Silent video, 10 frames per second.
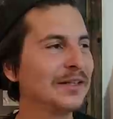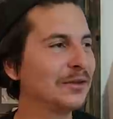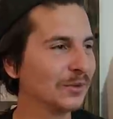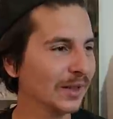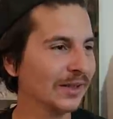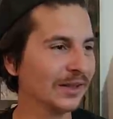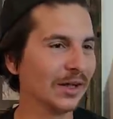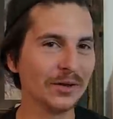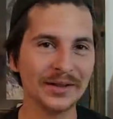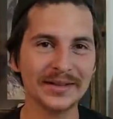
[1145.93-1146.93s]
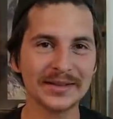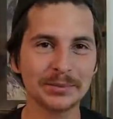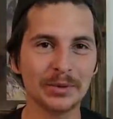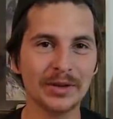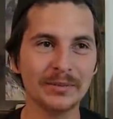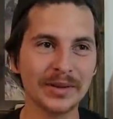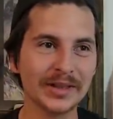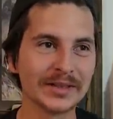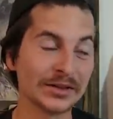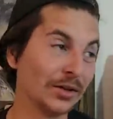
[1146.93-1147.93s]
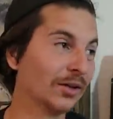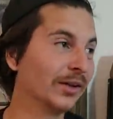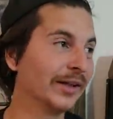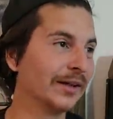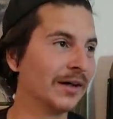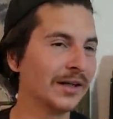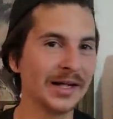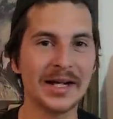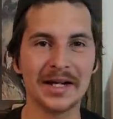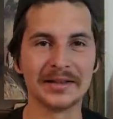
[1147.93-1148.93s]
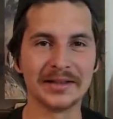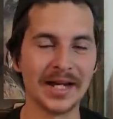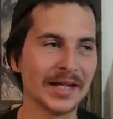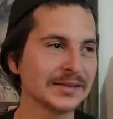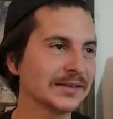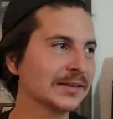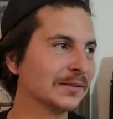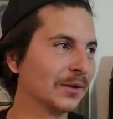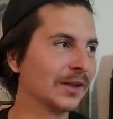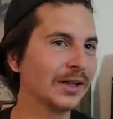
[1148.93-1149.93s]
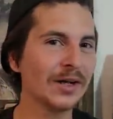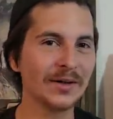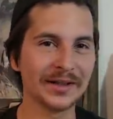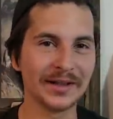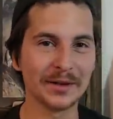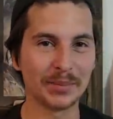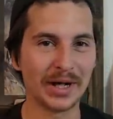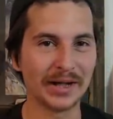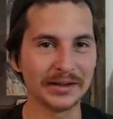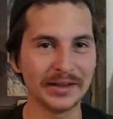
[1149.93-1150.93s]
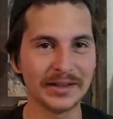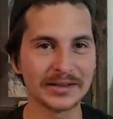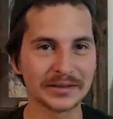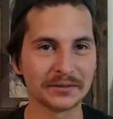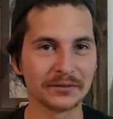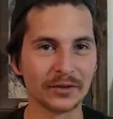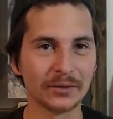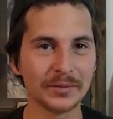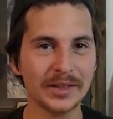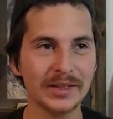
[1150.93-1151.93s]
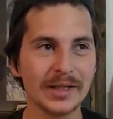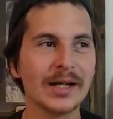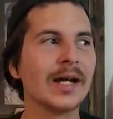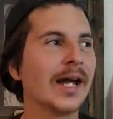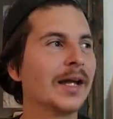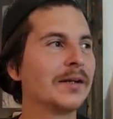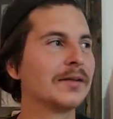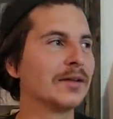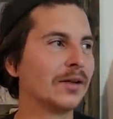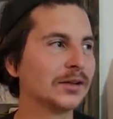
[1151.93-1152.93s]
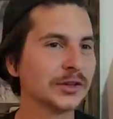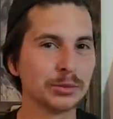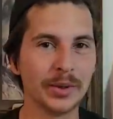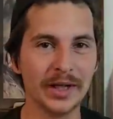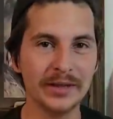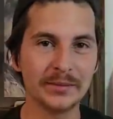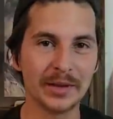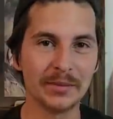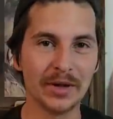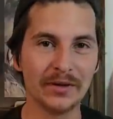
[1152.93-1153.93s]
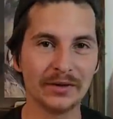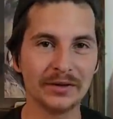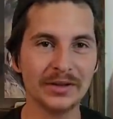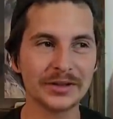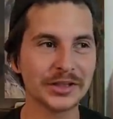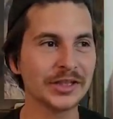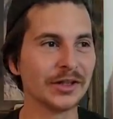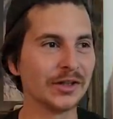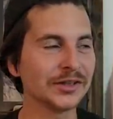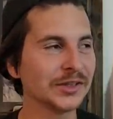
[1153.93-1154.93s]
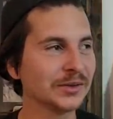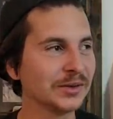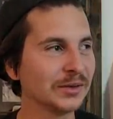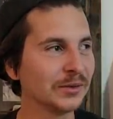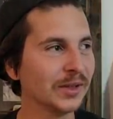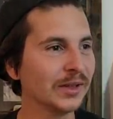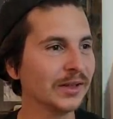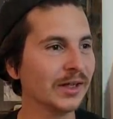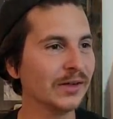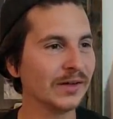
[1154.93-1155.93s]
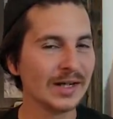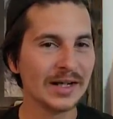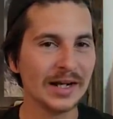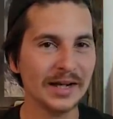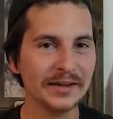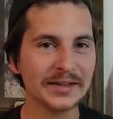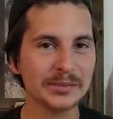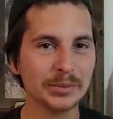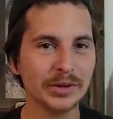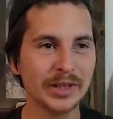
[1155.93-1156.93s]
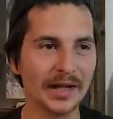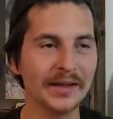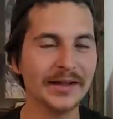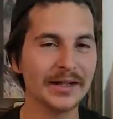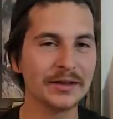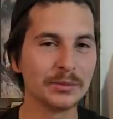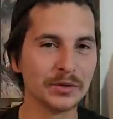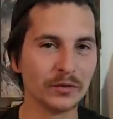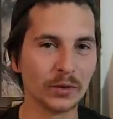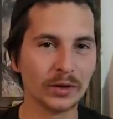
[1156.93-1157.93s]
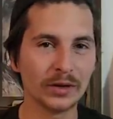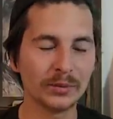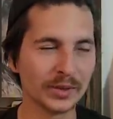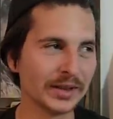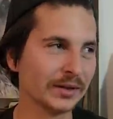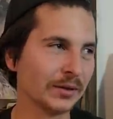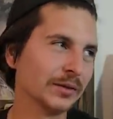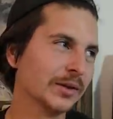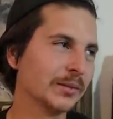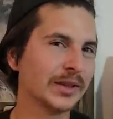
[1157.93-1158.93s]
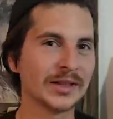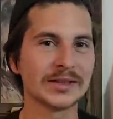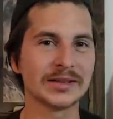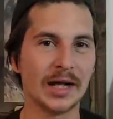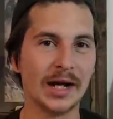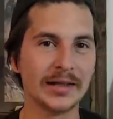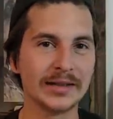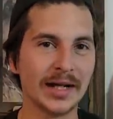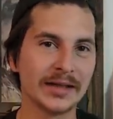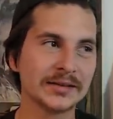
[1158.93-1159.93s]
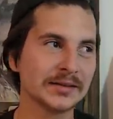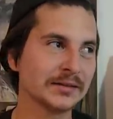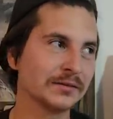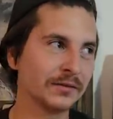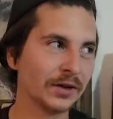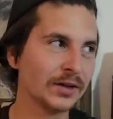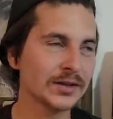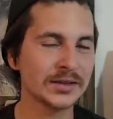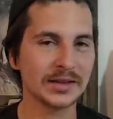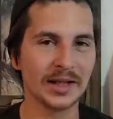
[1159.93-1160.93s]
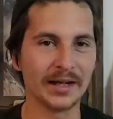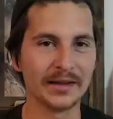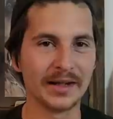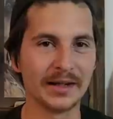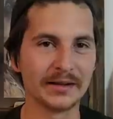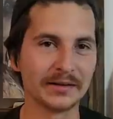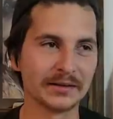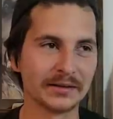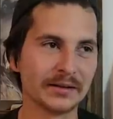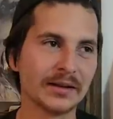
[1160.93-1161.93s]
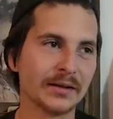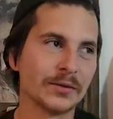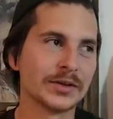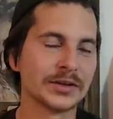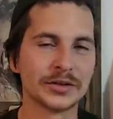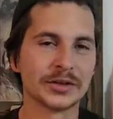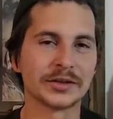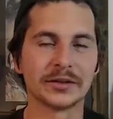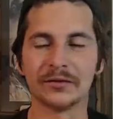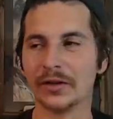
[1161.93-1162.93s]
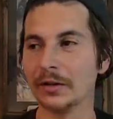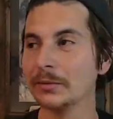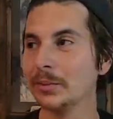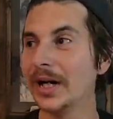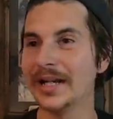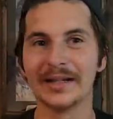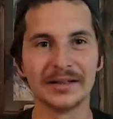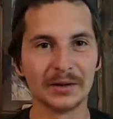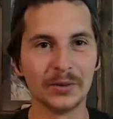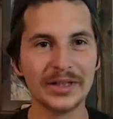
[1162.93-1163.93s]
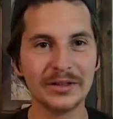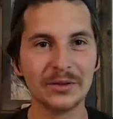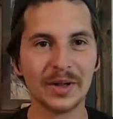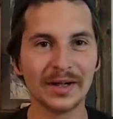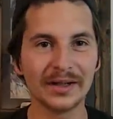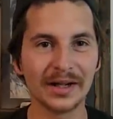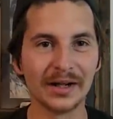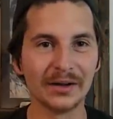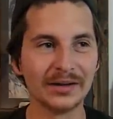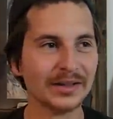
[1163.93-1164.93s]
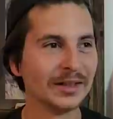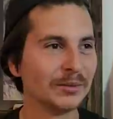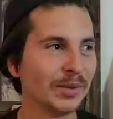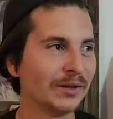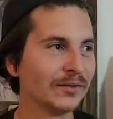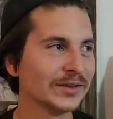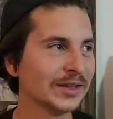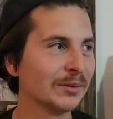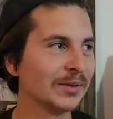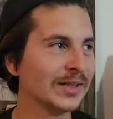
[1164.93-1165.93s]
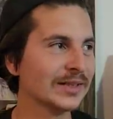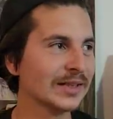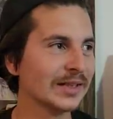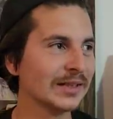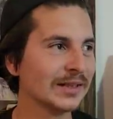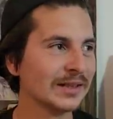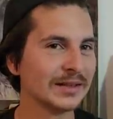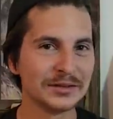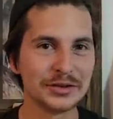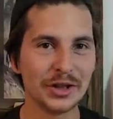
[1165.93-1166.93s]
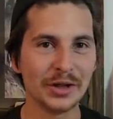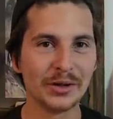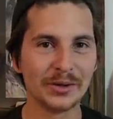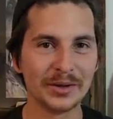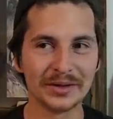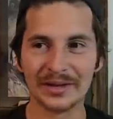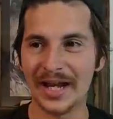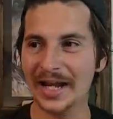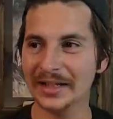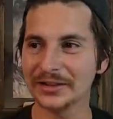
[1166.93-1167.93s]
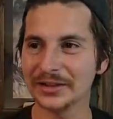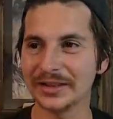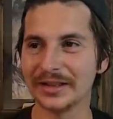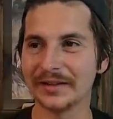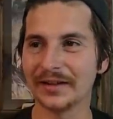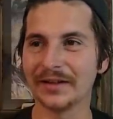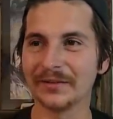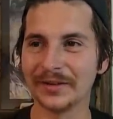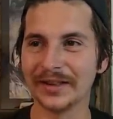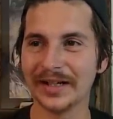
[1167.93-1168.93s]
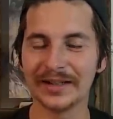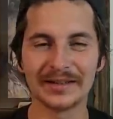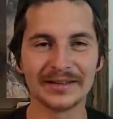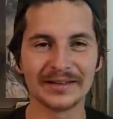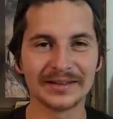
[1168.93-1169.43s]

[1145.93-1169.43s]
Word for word: knew where to go at this point because early on I had guessed where to go, and then the pie ladies confirmed it. And also Betty, my mother-in-law, she also knew where to go at this point. I think I knew before her, but only because I guessed first and then it was just confirmed. But we knew where to go, but for some reason, Joe and Ashley thought we had